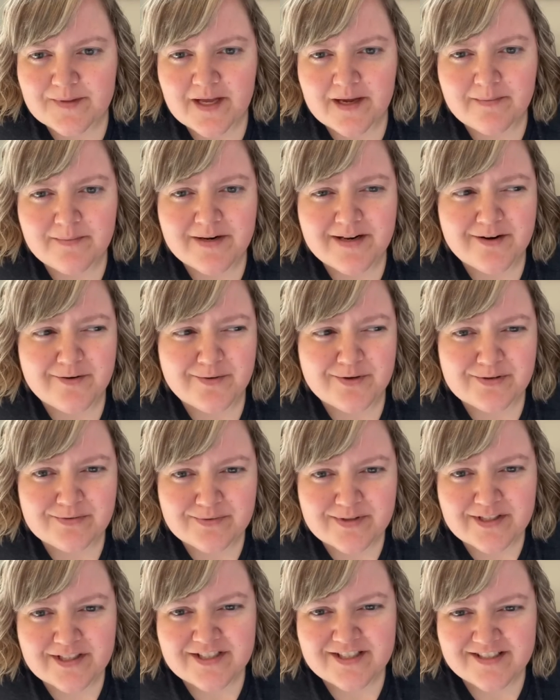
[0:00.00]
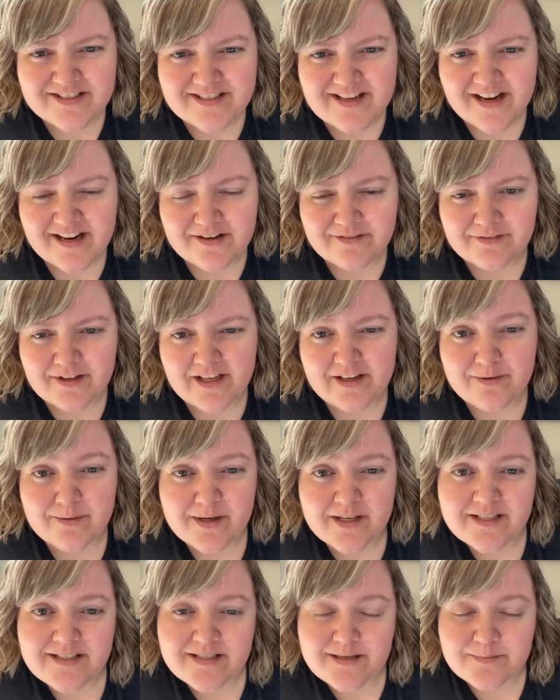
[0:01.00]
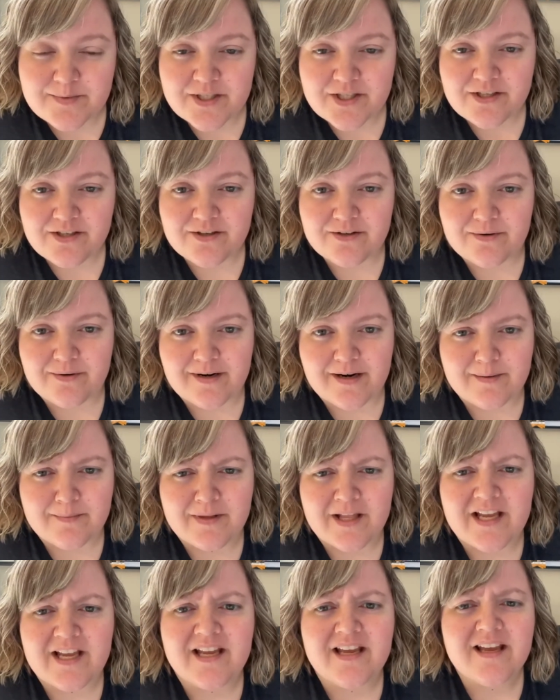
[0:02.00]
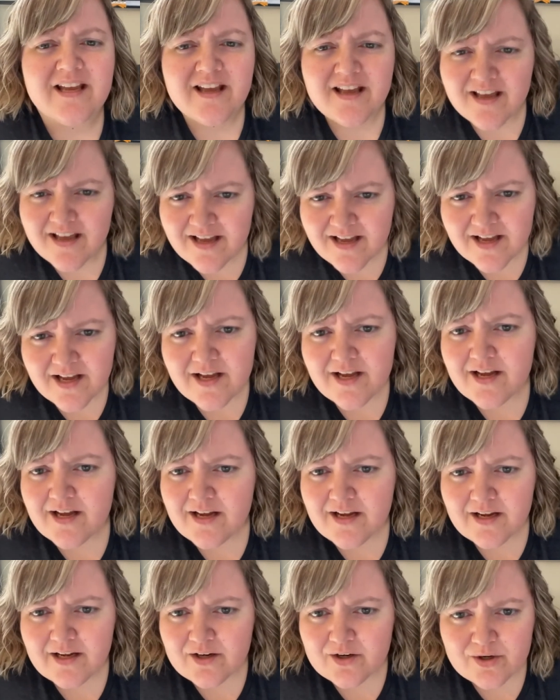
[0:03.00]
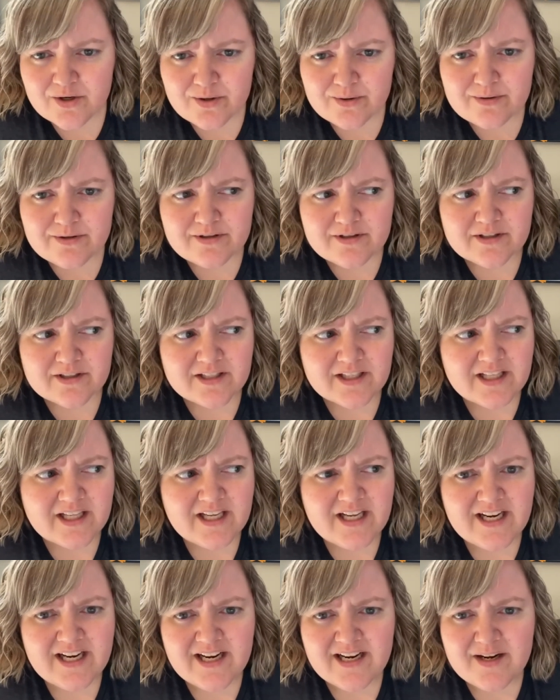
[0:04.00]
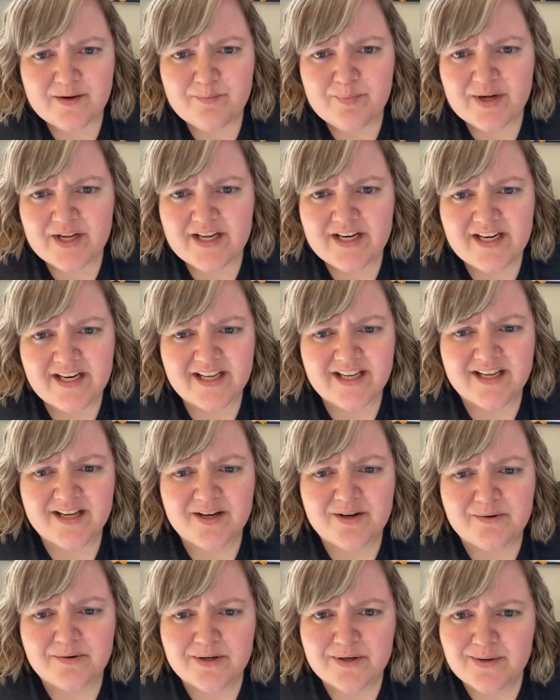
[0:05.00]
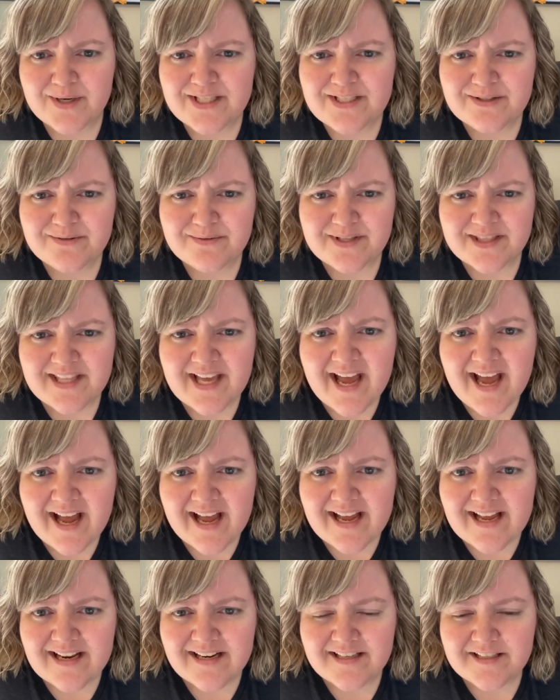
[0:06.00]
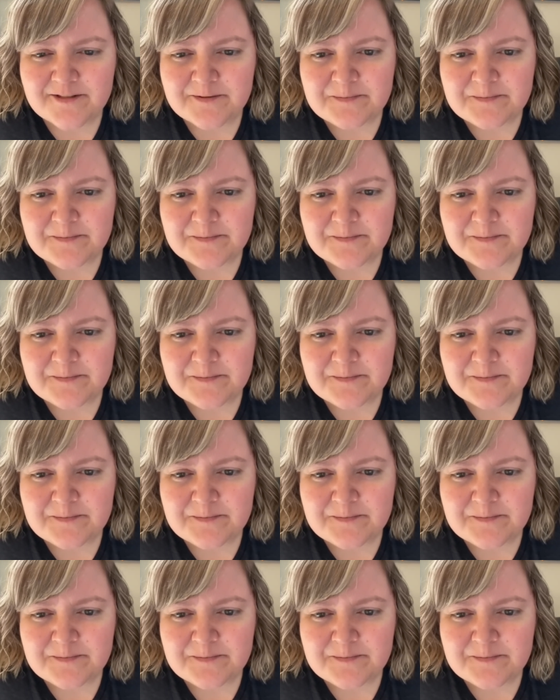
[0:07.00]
them, and it was really just kind of like, well, it's up to you. And I'm like, cool, but what do I do with that?